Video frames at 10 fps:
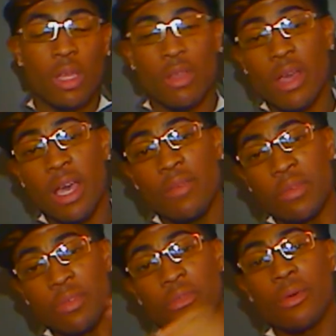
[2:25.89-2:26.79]
You have
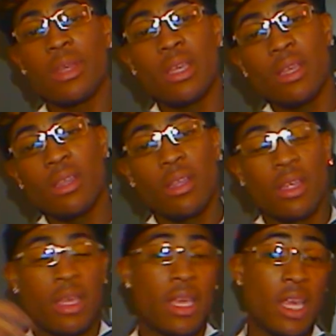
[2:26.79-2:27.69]
a free
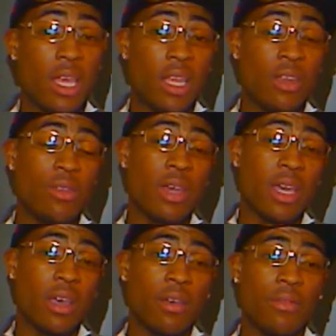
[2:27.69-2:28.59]
and you
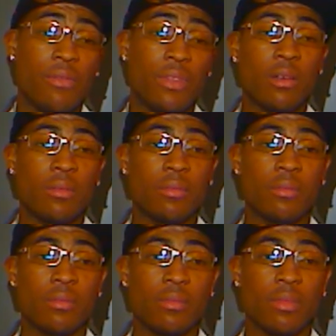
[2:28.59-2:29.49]
have
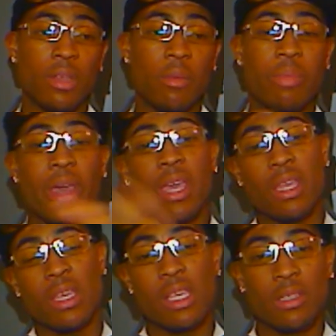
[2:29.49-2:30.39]
the
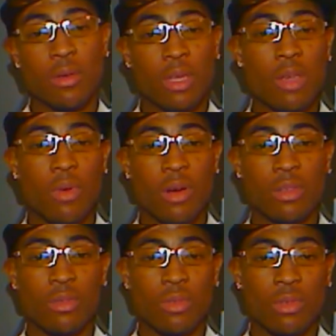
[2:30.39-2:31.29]
paid keyword
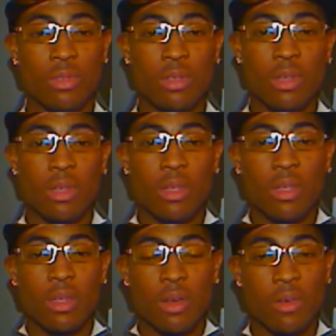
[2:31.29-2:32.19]
tools.
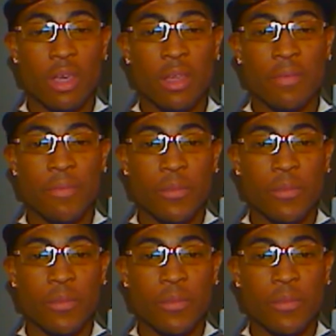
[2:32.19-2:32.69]
Okay,